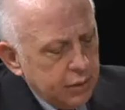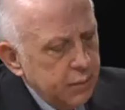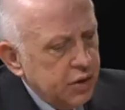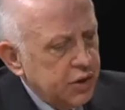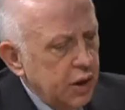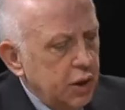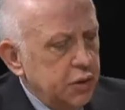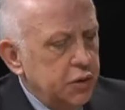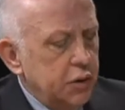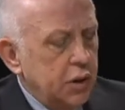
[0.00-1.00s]
let me
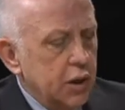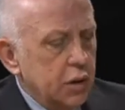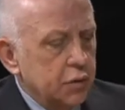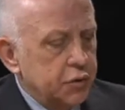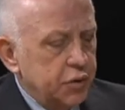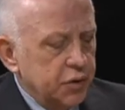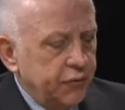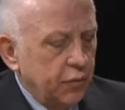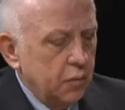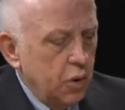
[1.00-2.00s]
change gears just
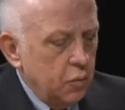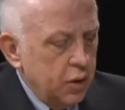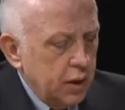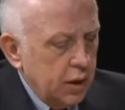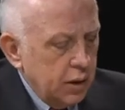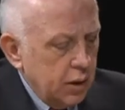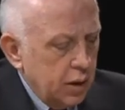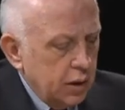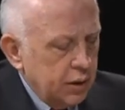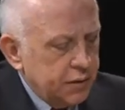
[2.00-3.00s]
for a moment
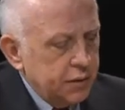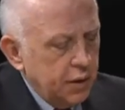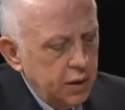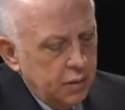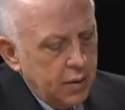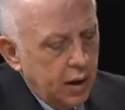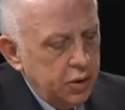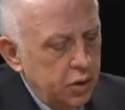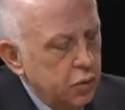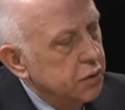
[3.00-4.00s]
and let's think
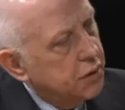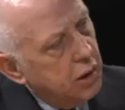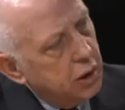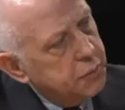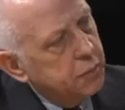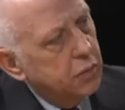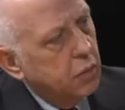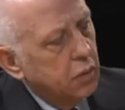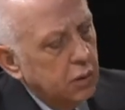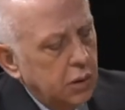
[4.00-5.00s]
about you as an
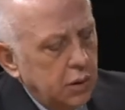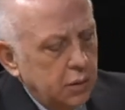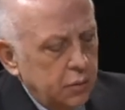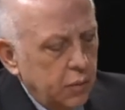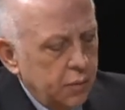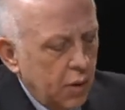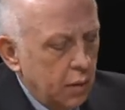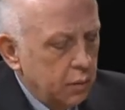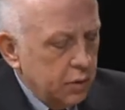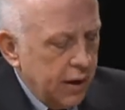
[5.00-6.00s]
entrepreneur. We
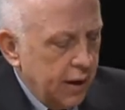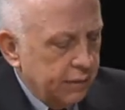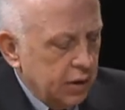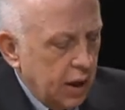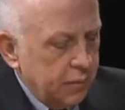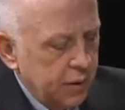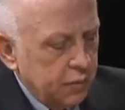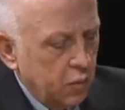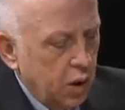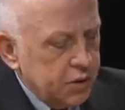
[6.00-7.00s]
probably have a lot of
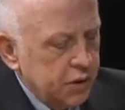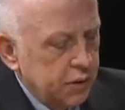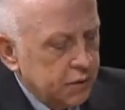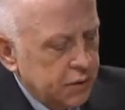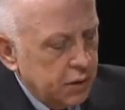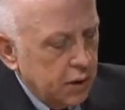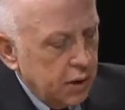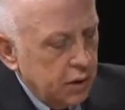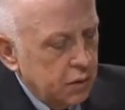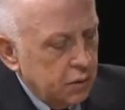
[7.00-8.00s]
people watching this
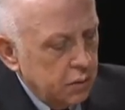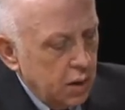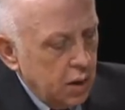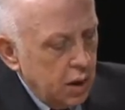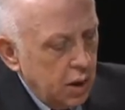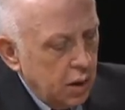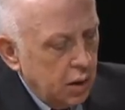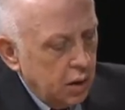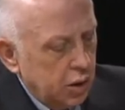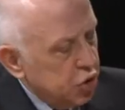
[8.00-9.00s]
today who
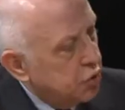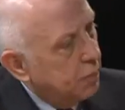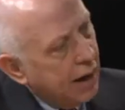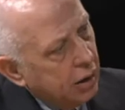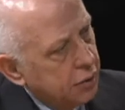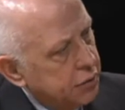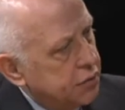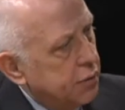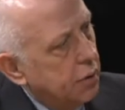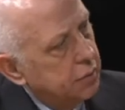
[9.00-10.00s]
aspire to
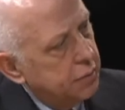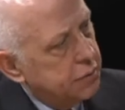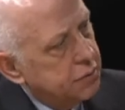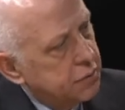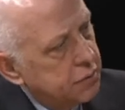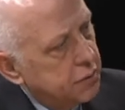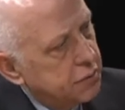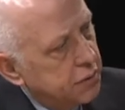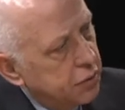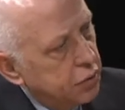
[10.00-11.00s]
start
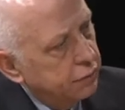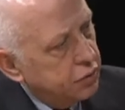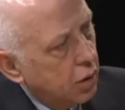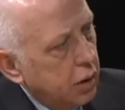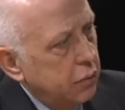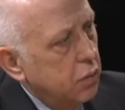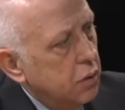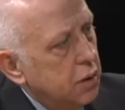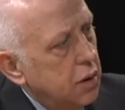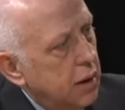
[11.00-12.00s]
businesses, and you've started
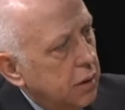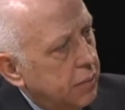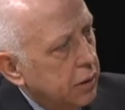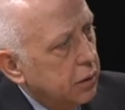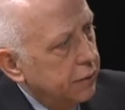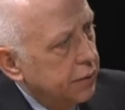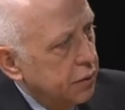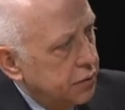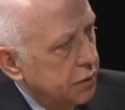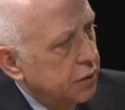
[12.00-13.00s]
one, and apparently
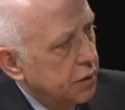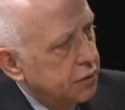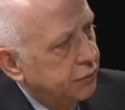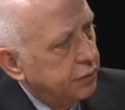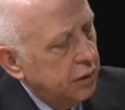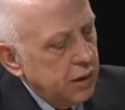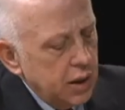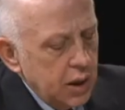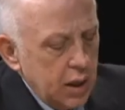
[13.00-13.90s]
very successfully.